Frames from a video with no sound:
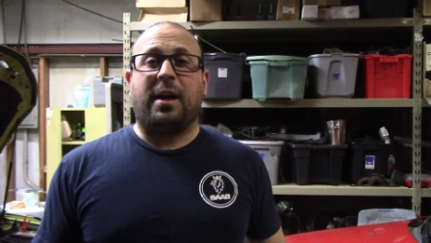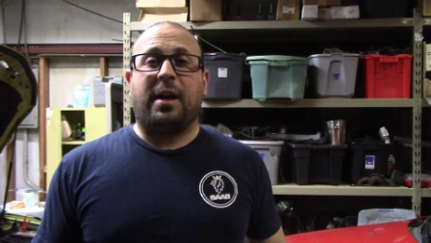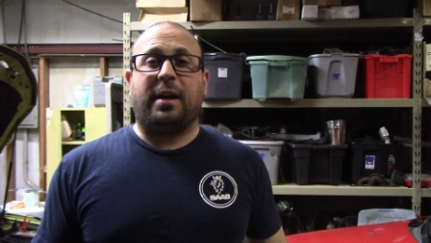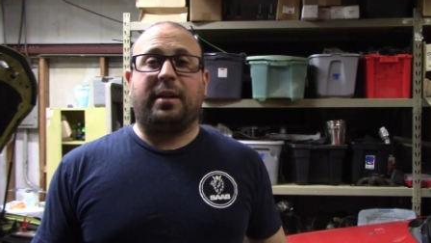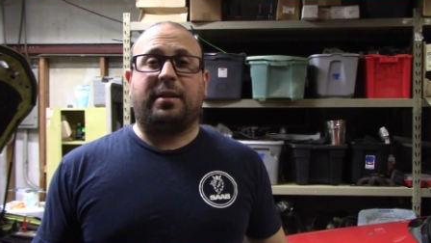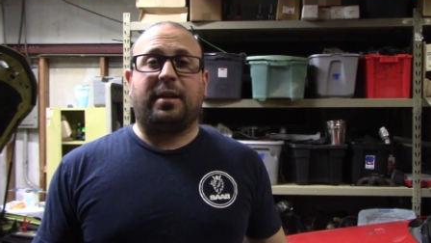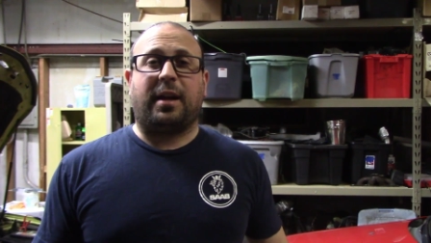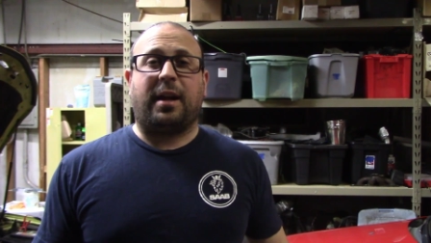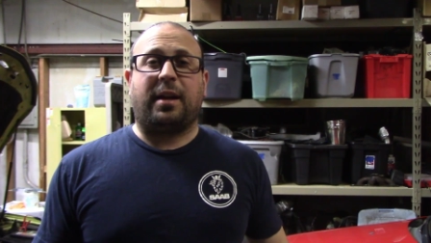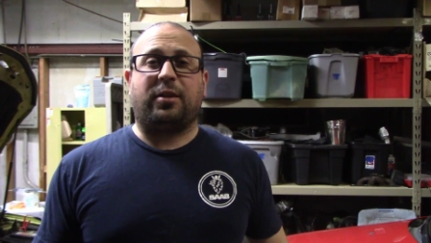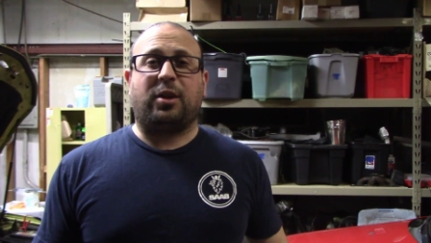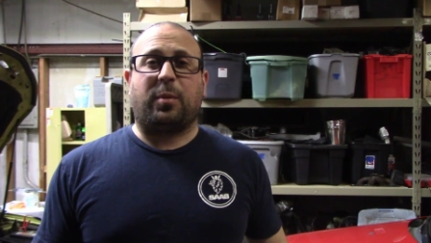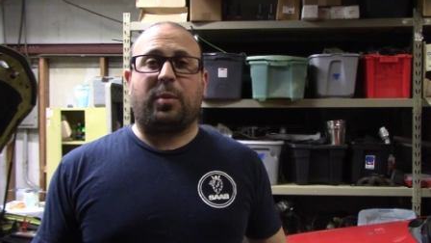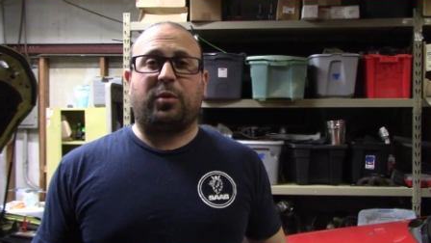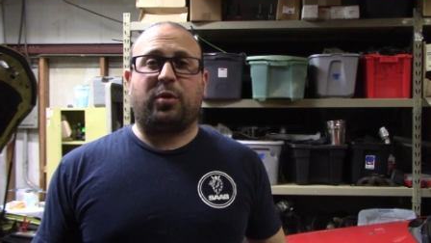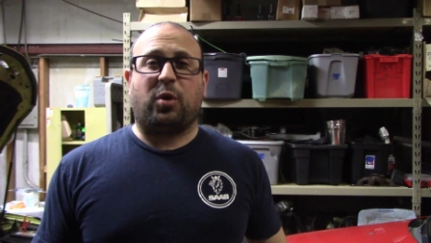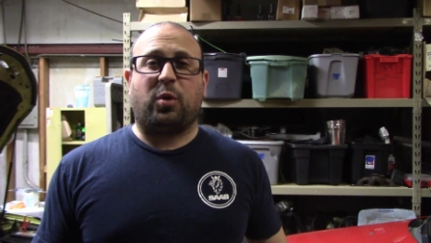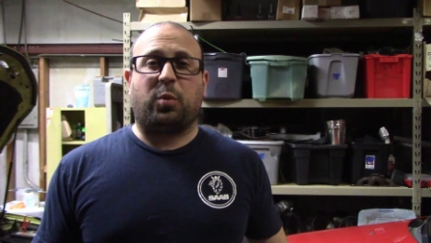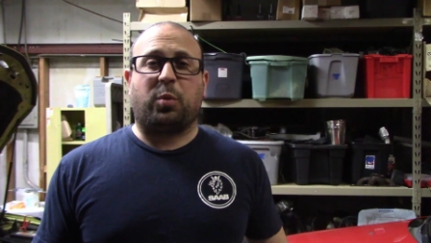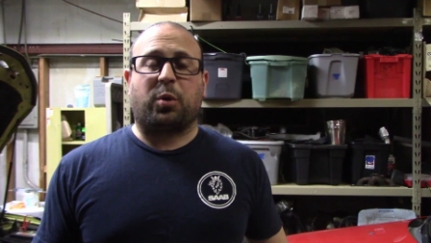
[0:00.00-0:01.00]
In today's
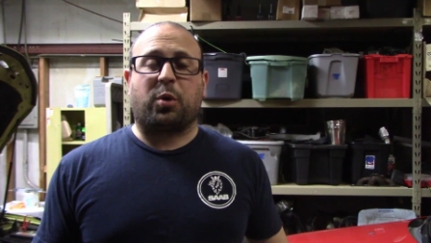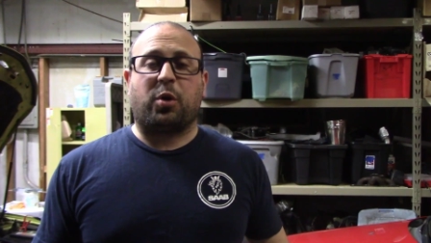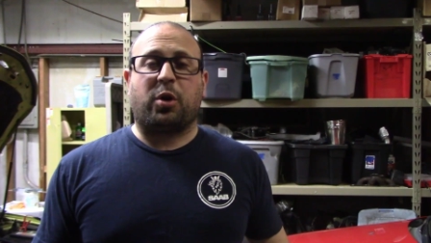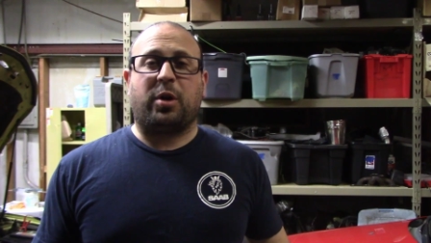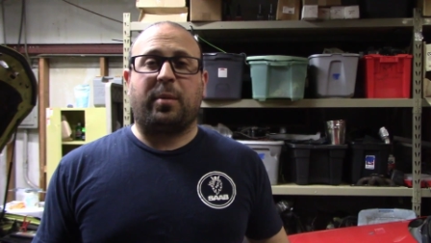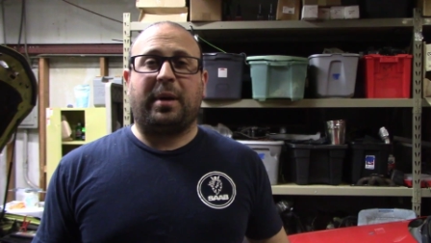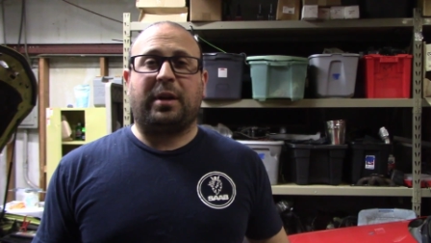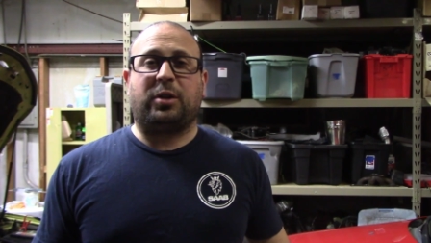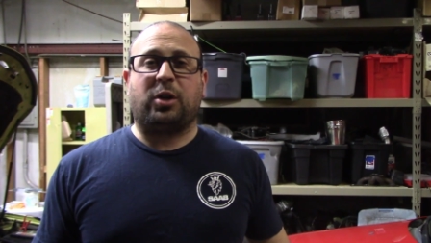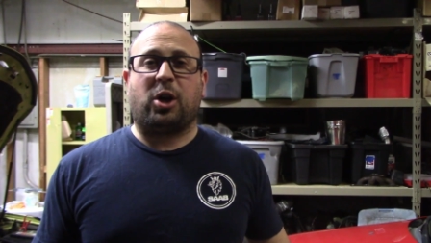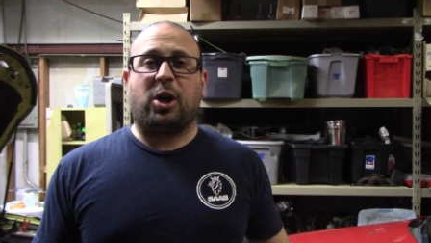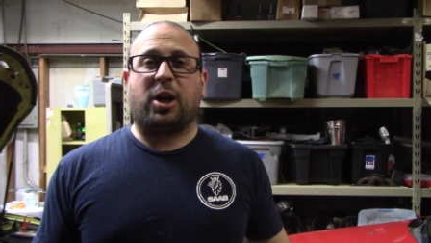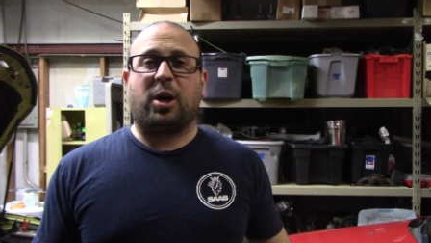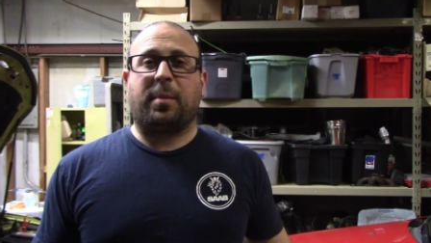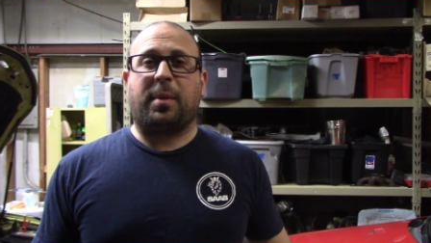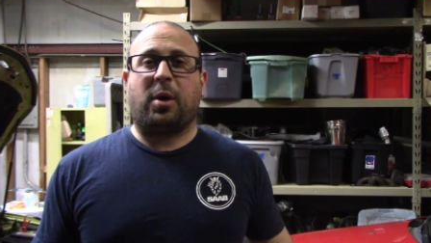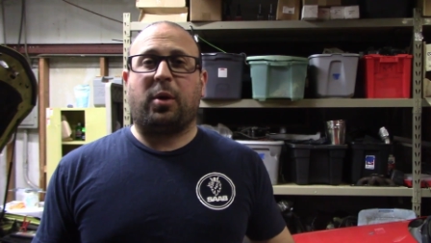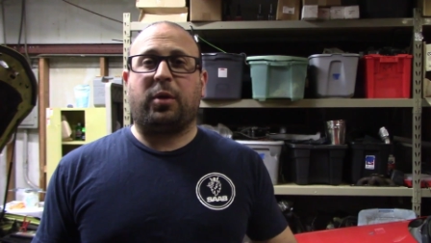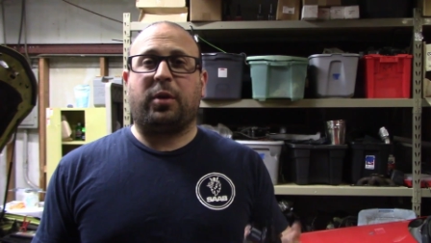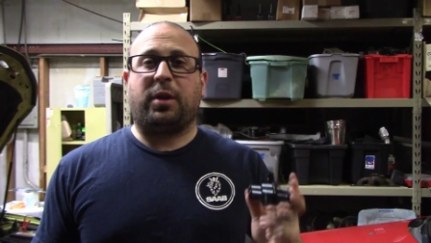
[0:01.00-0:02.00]
episode, we're going to be talking
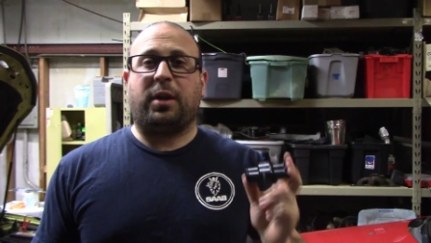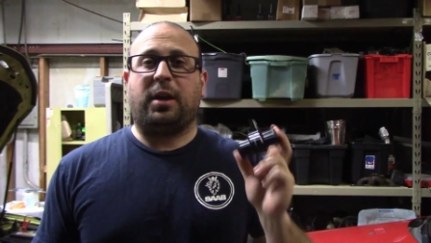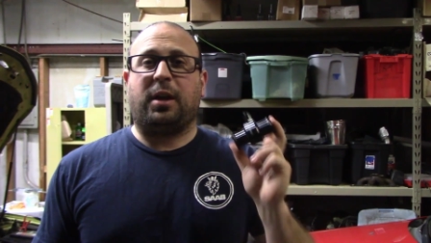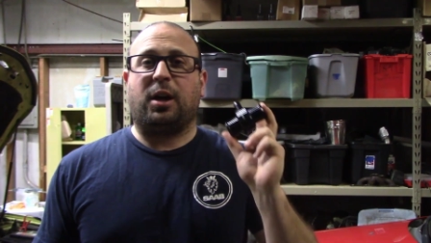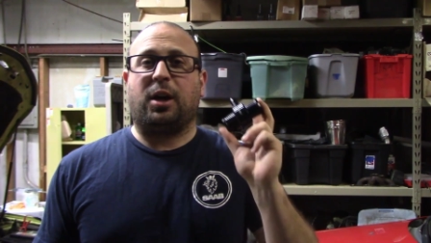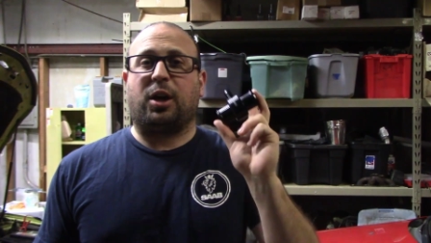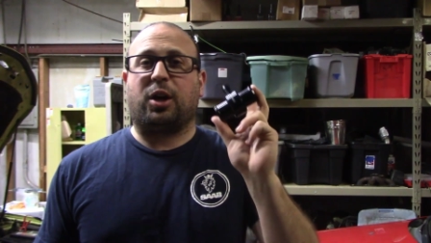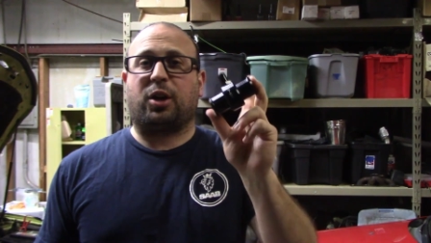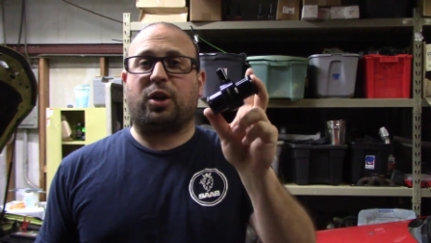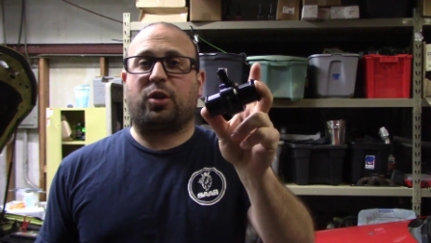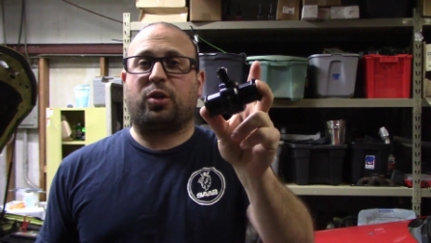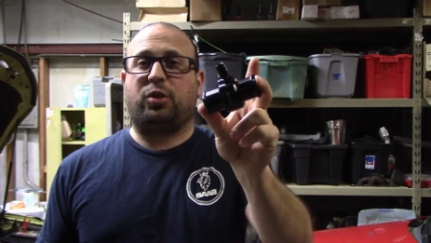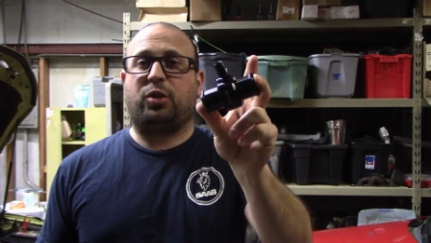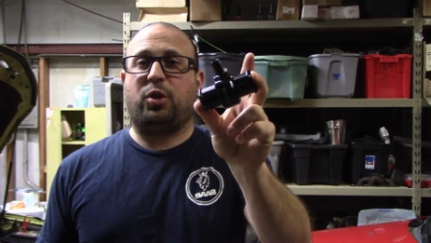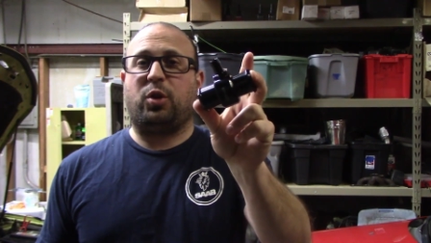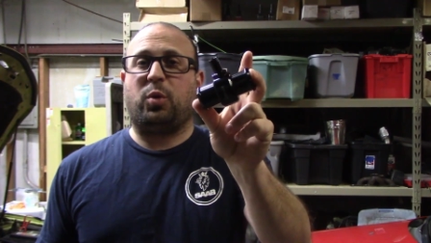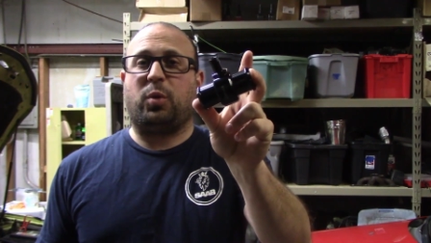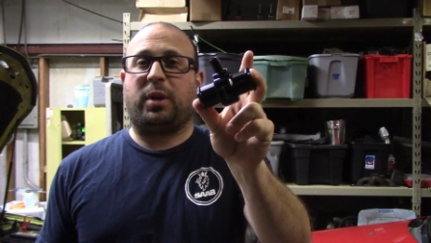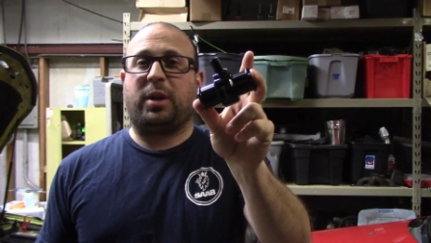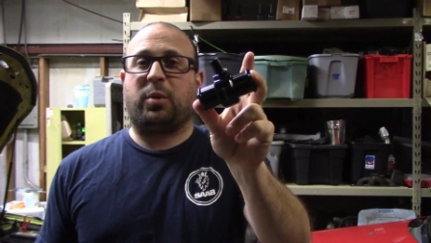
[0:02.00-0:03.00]
about the
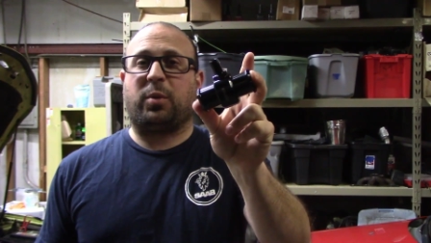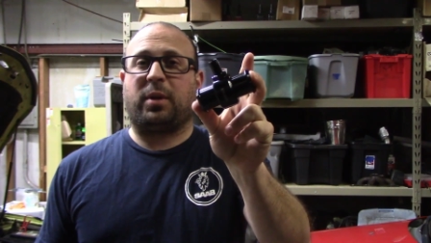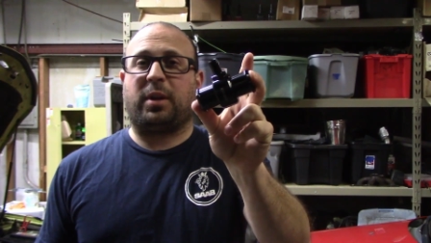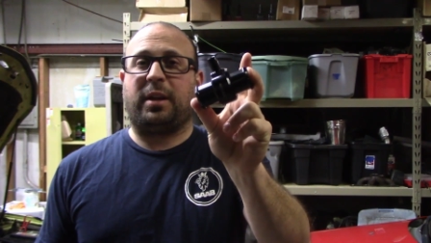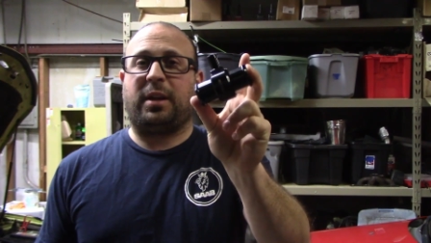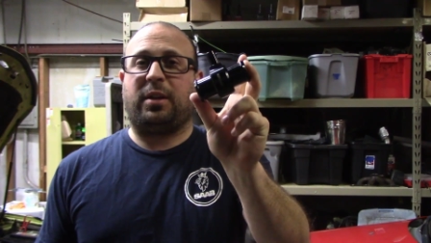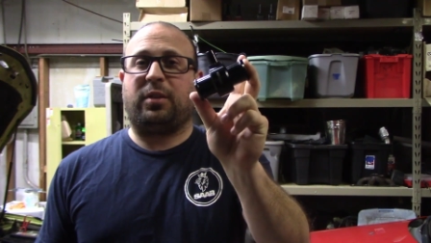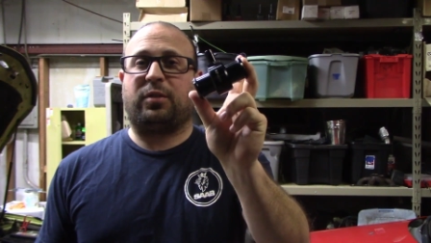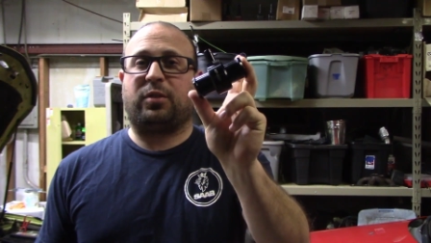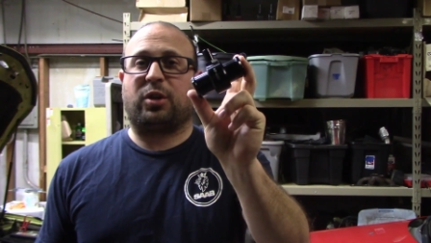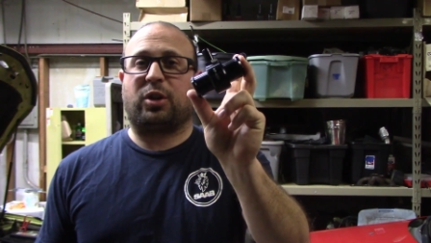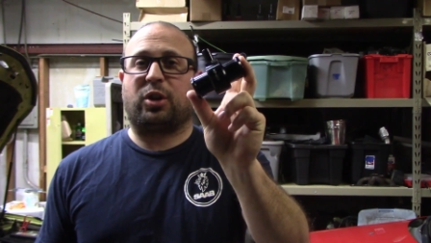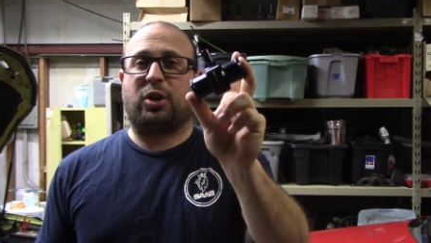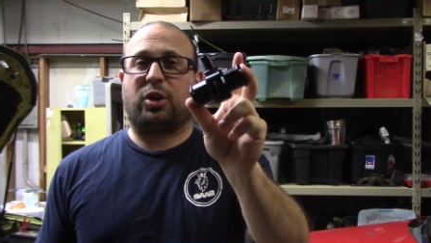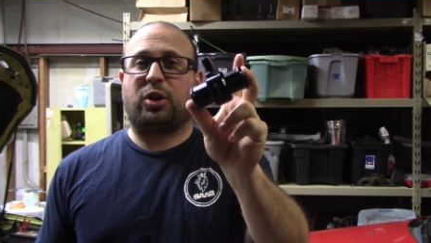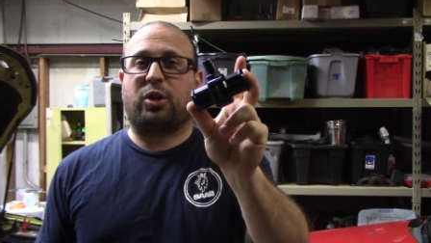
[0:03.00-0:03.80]
newly released